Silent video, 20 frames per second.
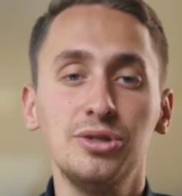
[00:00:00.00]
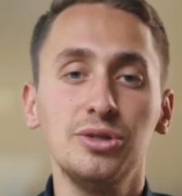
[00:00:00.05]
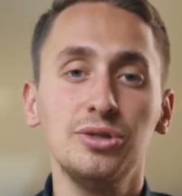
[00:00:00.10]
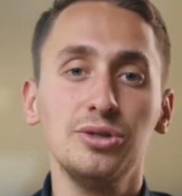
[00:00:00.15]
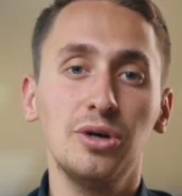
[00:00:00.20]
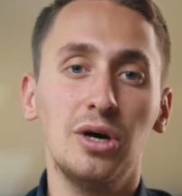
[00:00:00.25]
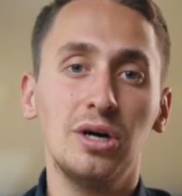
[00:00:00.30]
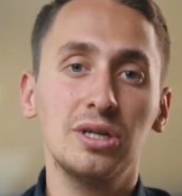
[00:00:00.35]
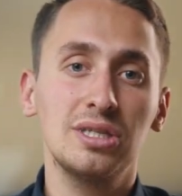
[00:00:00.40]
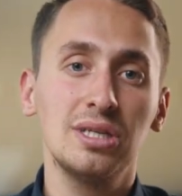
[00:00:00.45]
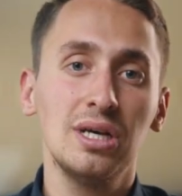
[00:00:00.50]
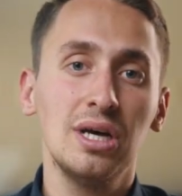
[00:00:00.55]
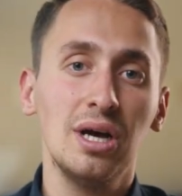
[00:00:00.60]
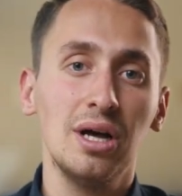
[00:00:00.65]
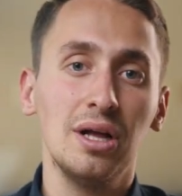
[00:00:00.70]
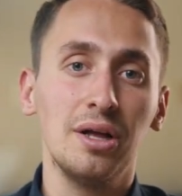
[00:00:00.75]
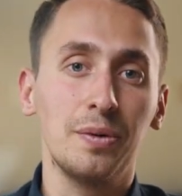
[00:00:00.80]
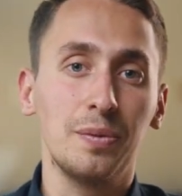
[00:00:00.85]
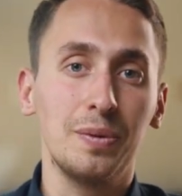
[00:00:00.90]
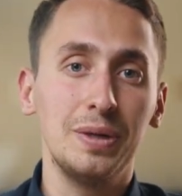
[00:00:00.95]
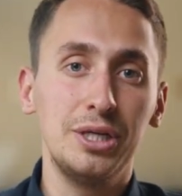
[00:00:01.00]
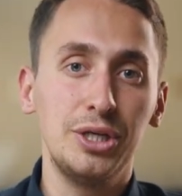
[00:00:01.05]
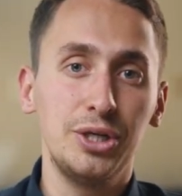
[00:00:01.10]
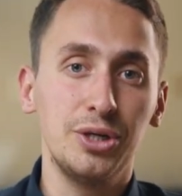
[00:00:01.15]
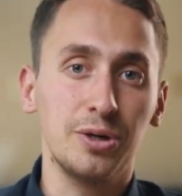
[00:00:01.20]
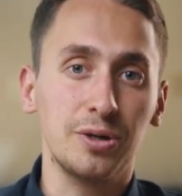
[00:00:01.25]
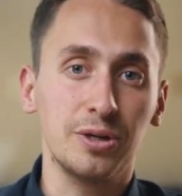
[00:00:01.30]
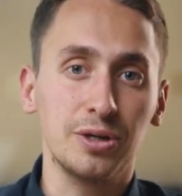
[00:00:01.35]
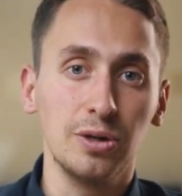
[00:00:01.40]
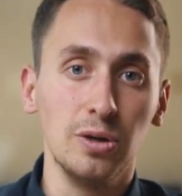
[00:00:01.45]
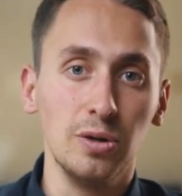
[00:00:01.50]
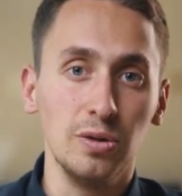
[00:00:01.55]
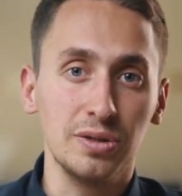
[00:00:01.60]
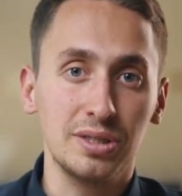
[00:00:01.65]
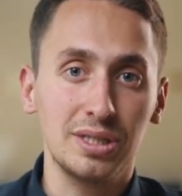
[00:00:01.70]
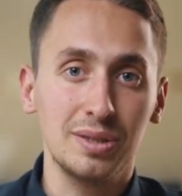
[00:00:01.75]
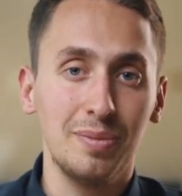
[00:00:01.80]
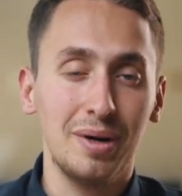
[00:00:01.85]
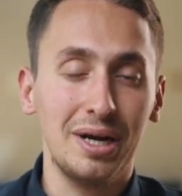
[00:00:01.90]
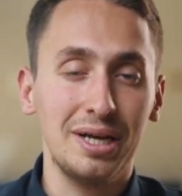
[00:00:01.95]
do not reach your
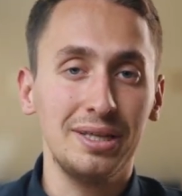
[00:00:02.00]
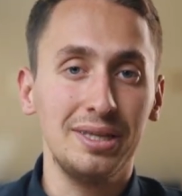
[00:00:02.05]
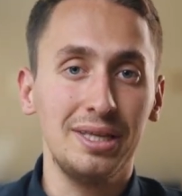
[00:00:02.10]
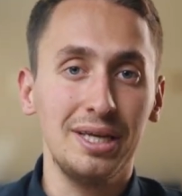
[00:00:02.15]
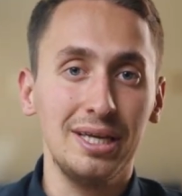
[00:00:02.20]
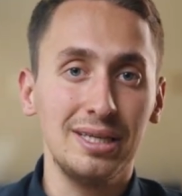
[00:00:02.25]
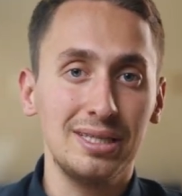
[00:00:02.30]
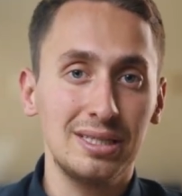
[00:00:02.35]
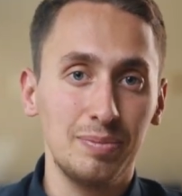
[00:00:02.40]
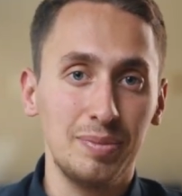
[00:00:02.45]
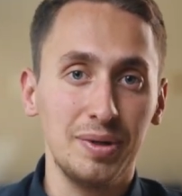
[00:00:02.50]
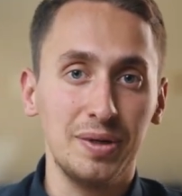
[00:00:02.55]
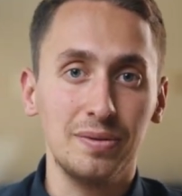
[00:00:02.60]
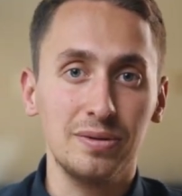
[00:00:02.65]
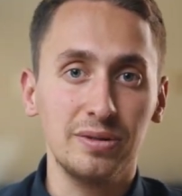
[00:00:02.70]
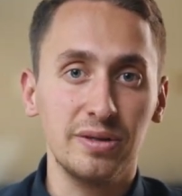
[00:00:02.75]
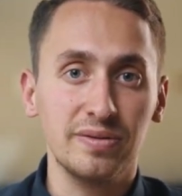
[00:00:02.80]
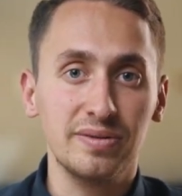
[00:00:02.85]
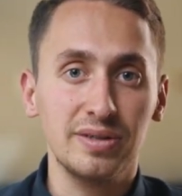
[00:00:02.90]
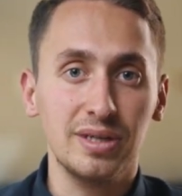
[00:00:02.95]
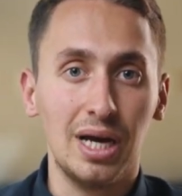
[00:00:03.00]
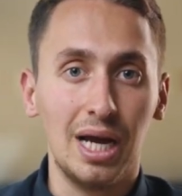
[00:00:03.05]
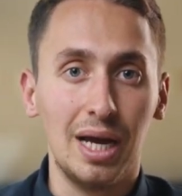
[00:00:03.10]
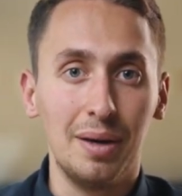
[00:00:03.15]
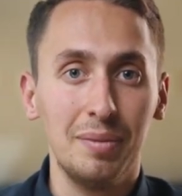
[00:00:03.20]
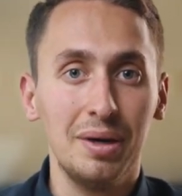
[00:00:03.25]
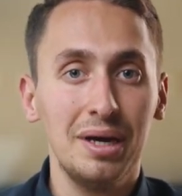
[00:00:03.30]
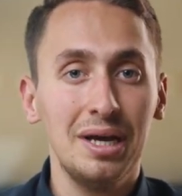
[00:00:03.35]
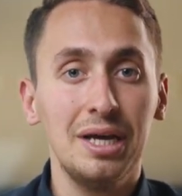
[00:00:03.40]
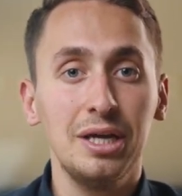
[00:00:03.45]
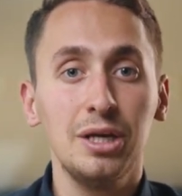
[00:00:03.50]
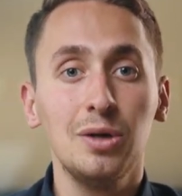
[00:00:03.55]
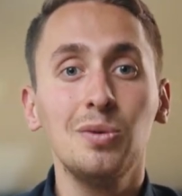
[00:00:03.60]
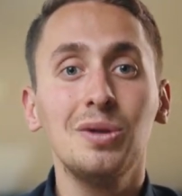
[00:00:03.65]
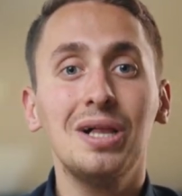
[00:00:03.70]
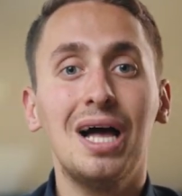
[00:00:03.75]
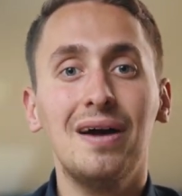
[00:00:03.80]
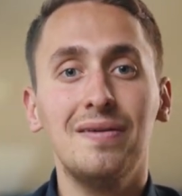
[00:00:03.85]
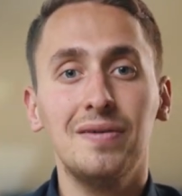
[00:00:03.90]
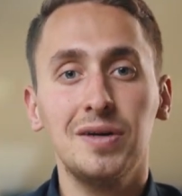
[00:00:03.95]
goals by this period of time. You will
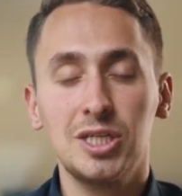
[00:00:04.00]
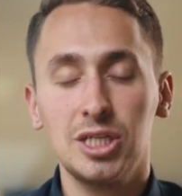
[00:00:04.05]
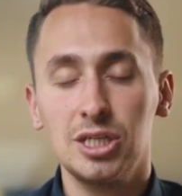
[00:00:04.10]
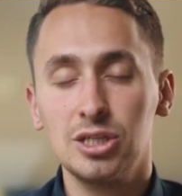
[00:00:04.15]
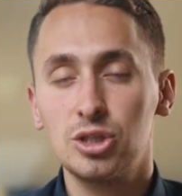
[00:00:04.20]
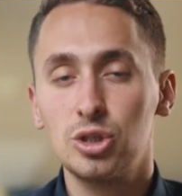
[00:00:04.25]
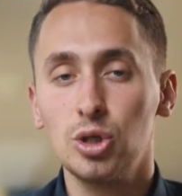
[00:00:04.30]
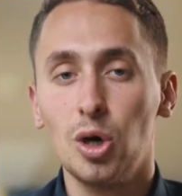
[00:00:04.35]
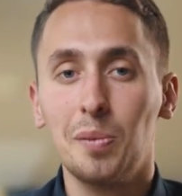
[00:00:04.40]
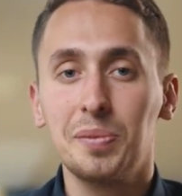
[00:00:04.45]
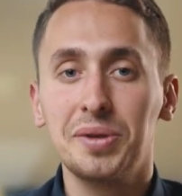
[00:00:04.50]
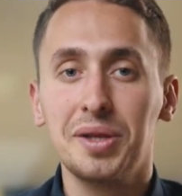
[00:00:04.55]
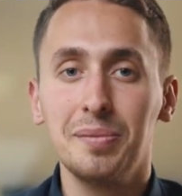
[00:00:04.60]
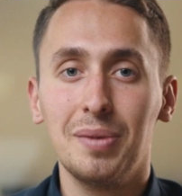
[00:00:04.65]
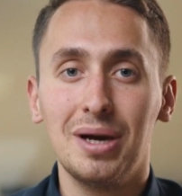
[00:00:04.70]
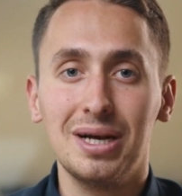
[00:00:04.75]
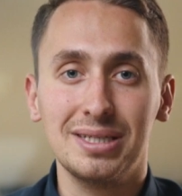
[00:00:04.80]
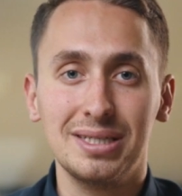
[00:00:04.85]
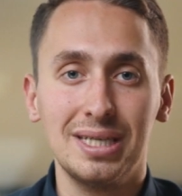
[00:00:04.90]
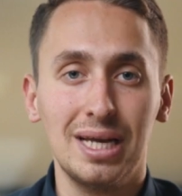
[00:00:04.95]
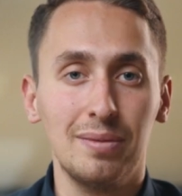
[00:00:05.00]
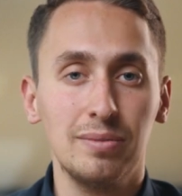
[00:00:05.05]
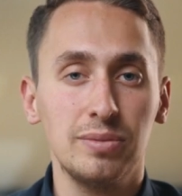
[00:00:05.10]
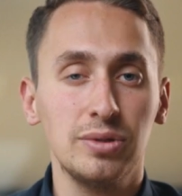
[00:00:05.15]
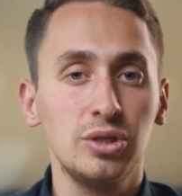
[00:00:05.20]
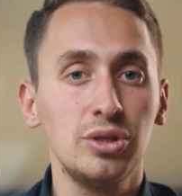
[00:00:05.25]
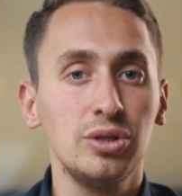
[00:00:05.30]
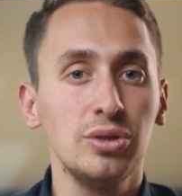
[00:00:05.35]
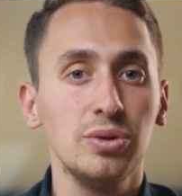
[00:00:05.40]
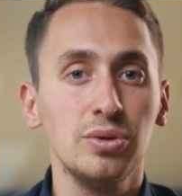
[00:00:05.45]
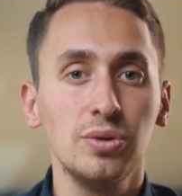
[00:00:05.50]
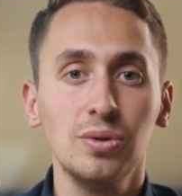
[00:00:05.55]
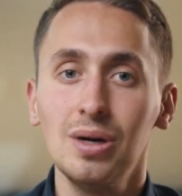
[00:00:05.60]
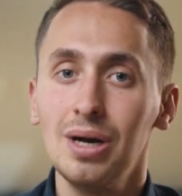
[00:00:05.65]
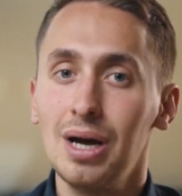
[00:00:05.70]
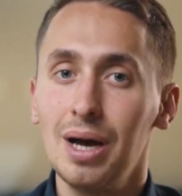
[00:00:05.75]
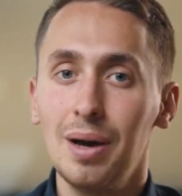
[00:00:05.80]
have a chance to optimize them, to